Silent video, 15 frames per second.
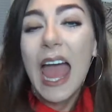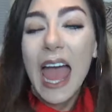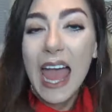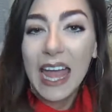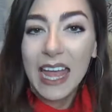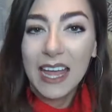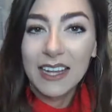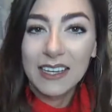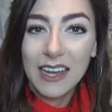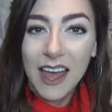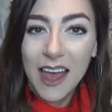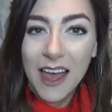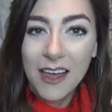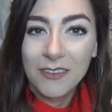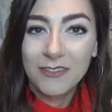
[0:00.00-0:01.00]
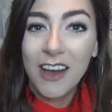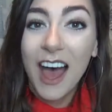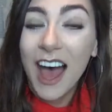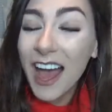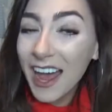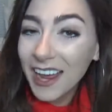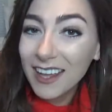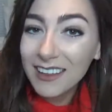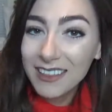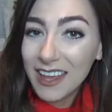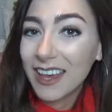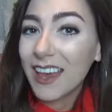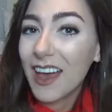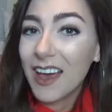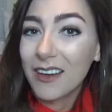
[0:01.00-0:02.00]
And I
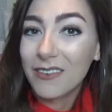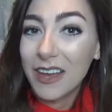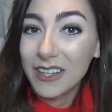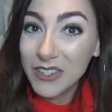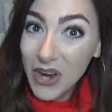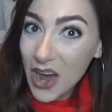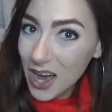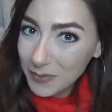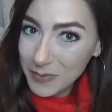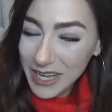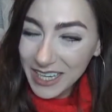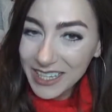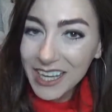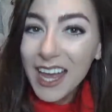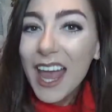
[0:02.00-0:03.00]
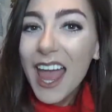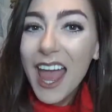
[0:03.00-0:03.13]
think of a topic.